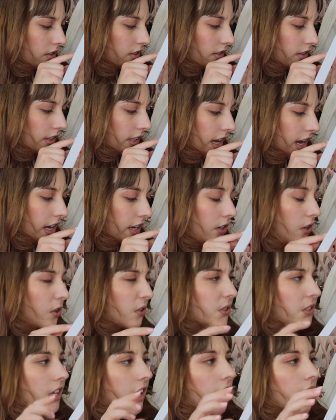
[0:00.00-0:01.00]
Lane
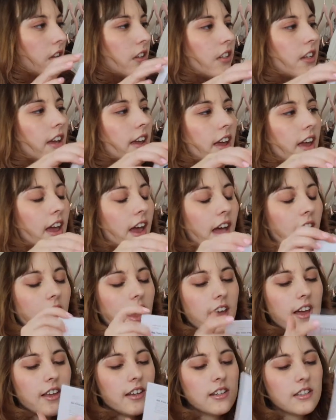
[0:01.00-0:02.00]
Hotel,
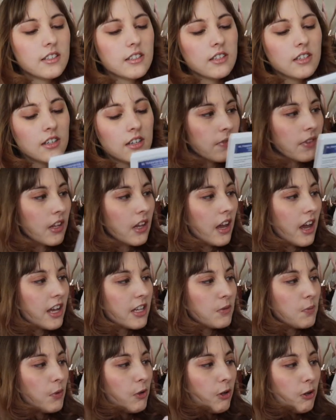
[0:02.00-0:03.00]
and
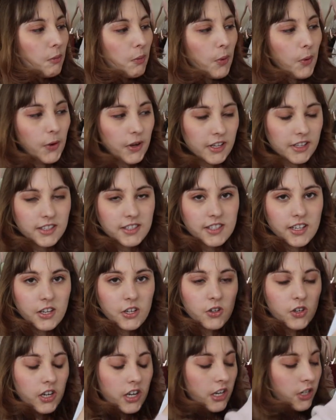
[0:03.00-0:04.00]
has bullet points
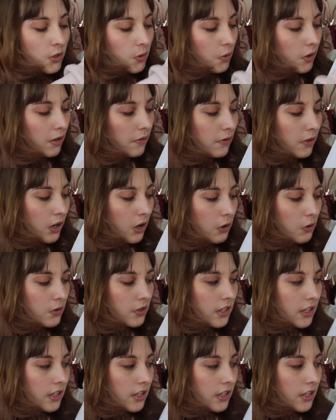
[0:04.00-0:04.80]
under each one of those